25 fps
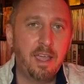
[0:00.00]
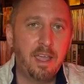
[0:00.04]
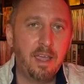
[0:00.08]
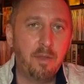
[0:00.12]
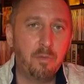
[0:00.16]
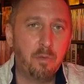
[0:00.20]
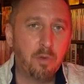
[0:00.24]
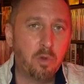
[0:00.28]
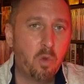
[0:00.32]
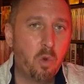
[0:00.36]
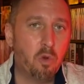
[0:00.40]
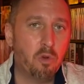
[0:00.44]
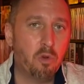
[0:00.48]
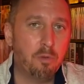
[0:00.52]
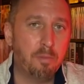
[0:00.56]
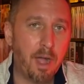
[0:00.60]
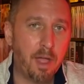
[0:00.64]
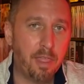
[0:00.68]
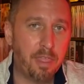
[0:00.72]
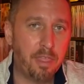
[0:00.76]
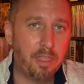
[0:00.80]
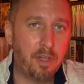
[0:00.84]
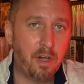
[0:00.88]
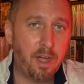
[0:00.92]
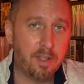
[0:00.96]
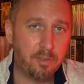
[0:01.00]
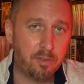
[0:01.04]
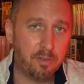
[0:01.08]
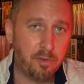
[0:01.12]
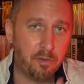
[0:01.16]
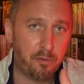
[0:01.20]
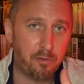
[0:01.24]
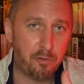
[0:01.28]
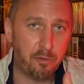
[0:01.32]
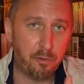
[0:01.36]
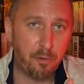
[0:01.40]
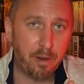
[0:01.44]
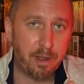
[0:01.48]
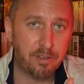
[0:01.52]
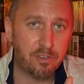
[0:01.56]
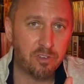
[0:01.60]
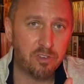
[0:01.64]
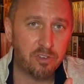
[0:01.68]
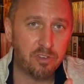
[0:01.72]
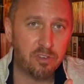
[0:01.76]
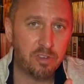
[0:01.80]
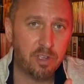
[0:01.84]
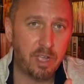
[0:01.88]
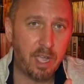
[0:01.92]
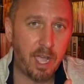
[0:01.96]
and record my thoughts
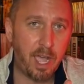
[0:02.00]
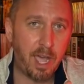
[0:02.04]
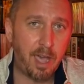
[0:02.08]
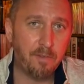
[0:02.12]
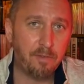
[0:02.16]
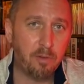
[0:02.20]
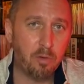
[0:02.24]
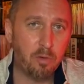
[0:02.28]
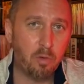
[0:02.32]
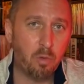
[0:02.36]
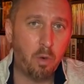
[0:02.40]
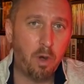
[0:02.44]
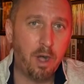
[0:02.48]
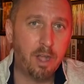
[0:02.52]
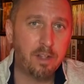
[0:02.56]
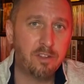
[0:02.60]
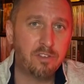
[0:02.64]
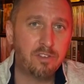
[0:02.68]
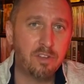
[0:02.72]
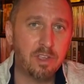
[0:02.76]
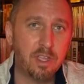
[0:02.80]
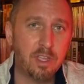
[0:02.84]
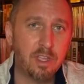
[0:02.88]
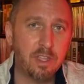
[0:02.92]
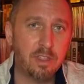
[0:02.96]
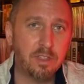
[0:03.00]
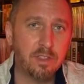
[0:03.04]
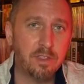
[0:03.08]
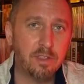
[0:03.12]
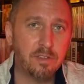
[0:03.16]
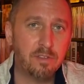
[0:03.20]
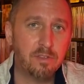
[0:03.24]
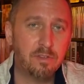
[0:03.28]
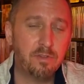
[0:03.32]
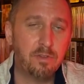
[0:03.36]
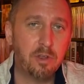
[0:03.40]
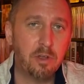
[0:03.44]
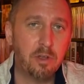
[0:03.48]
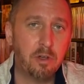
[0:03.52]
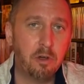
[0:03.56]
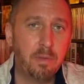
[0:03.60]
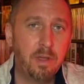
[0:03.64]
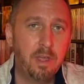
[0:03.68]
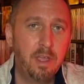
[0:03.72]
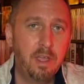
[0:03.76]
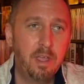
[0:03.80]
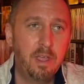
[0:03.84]
fresh after watching this film.